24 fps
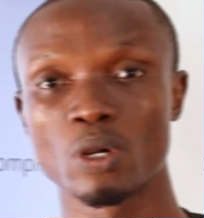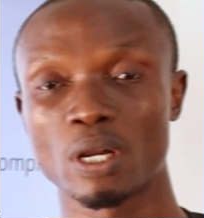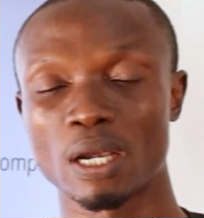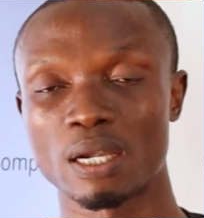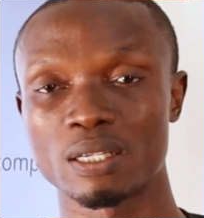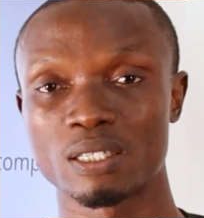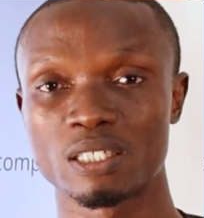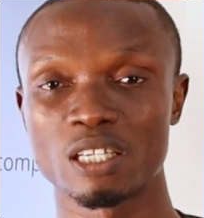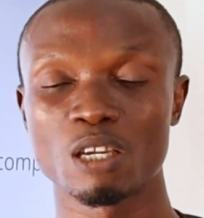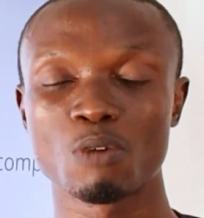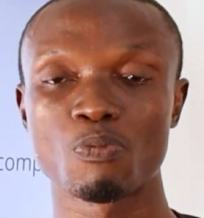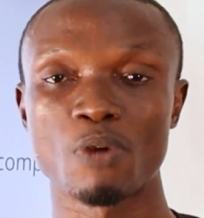you
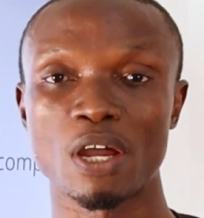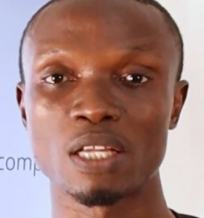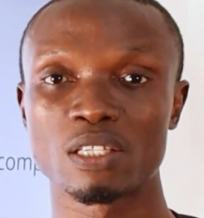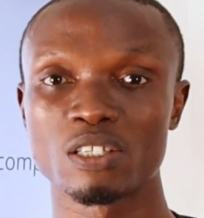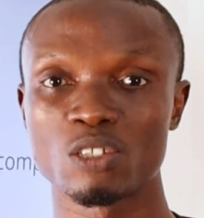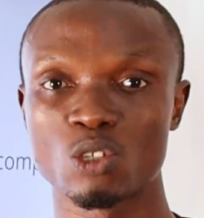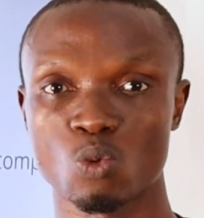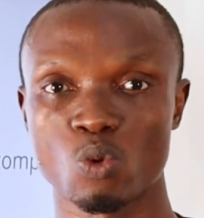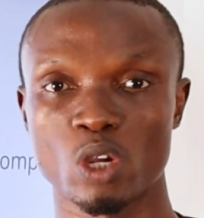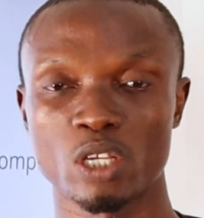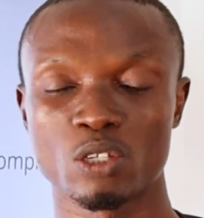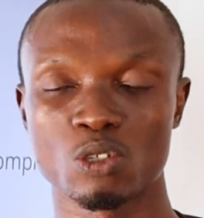can take
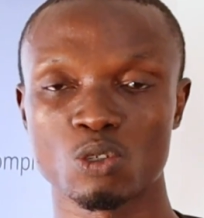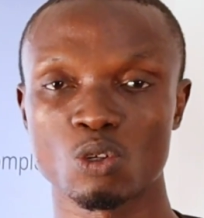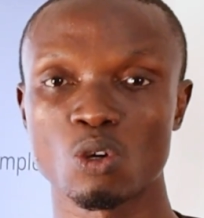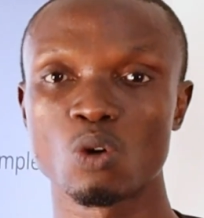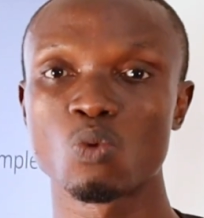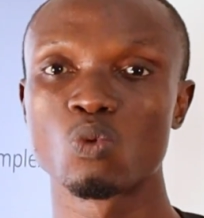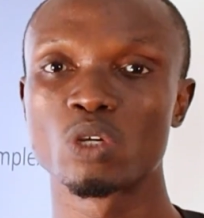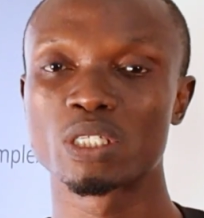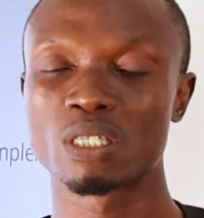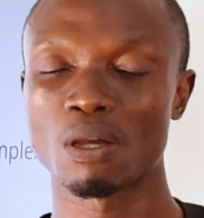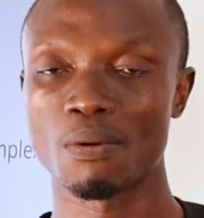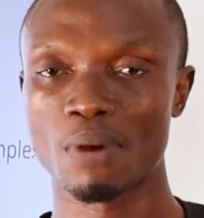practice
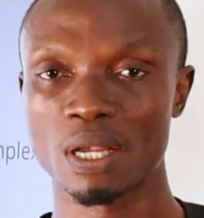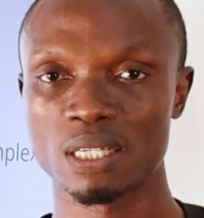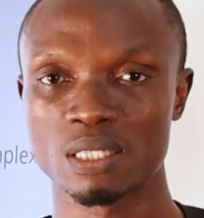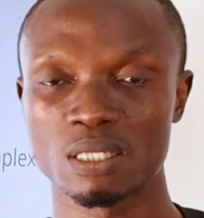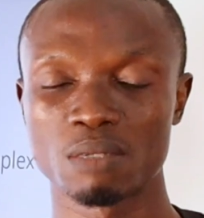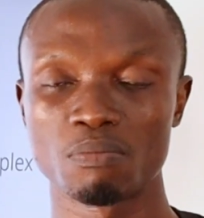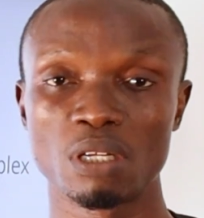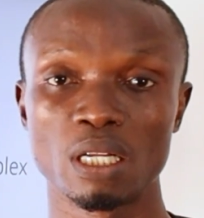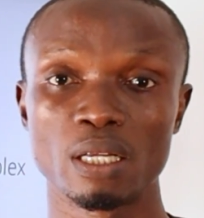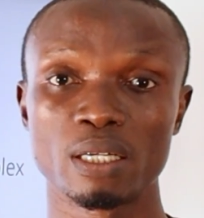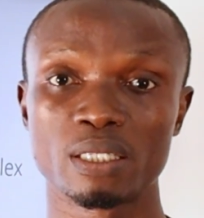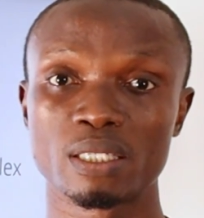question with our
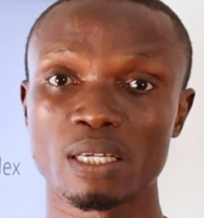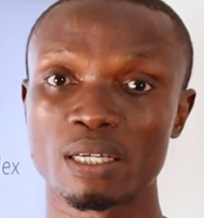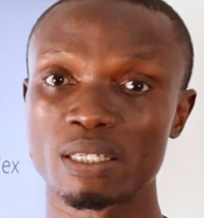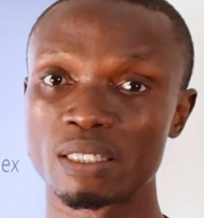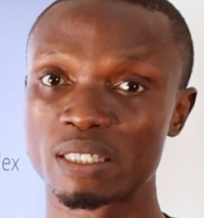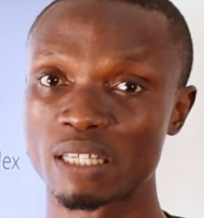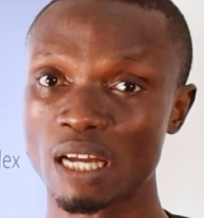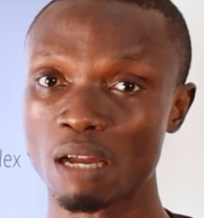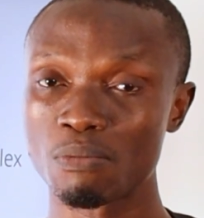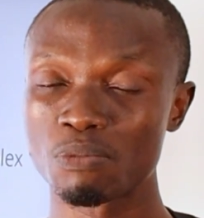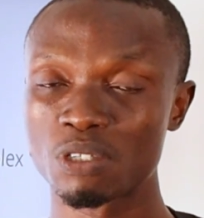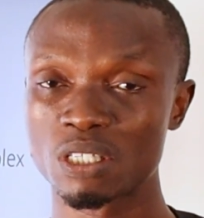
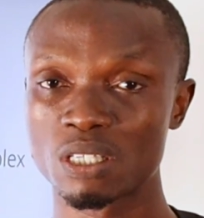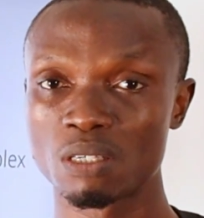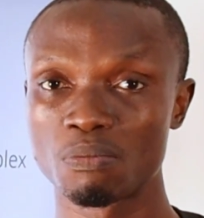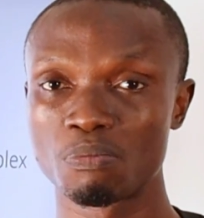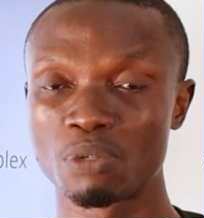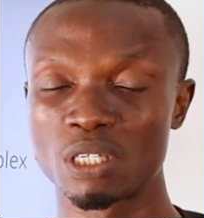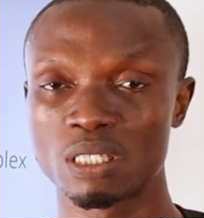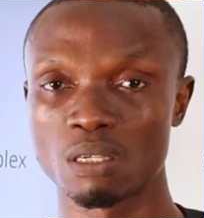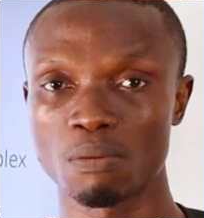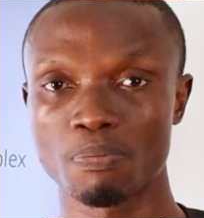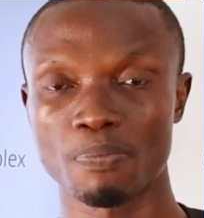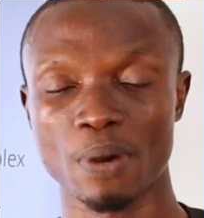simulated JAMB
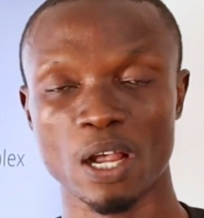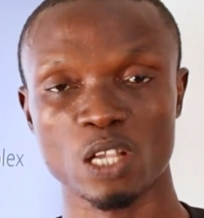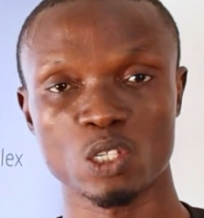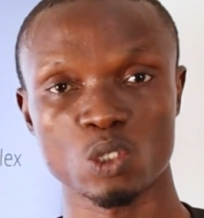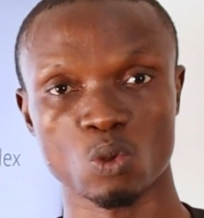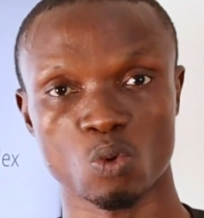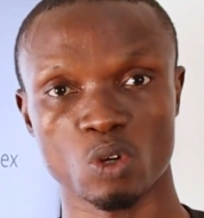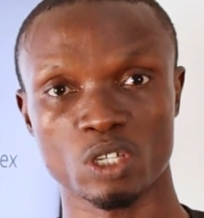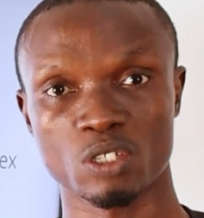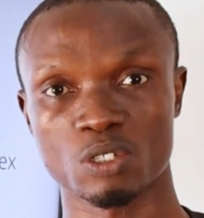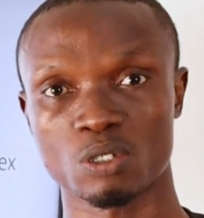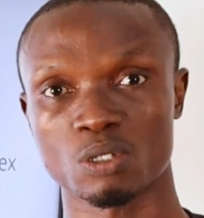CBT
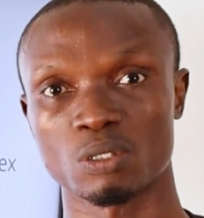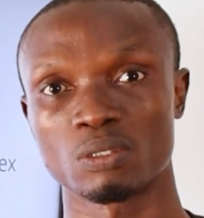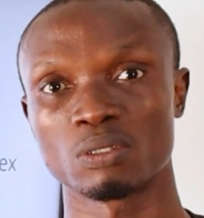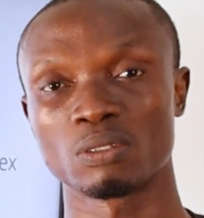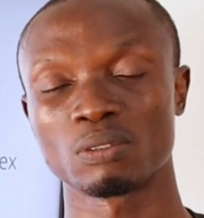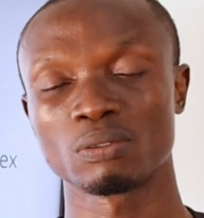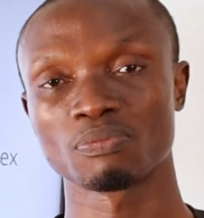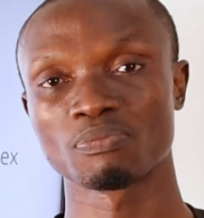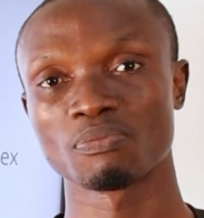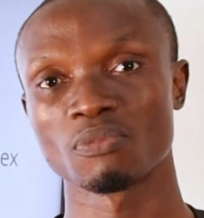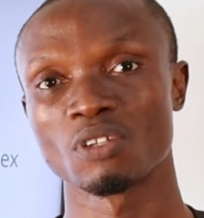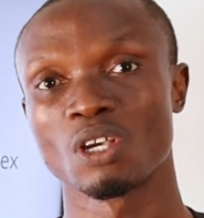past
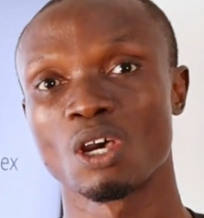question?